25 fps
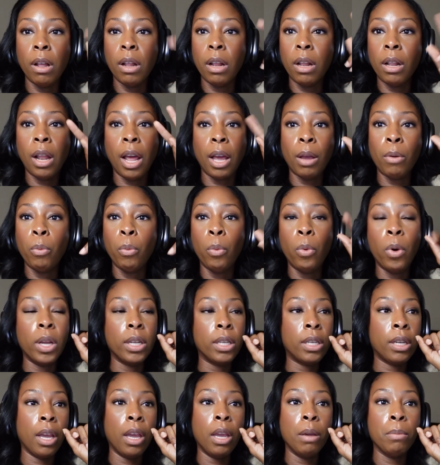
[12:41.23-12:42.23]
like
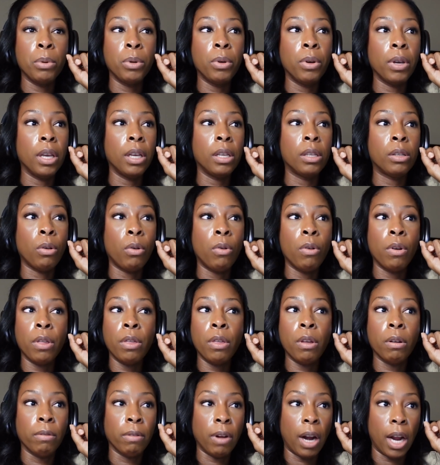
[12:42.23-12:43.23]
what table is
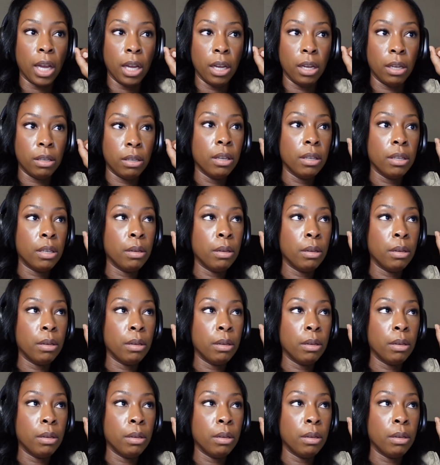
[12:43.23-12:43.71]
on the right.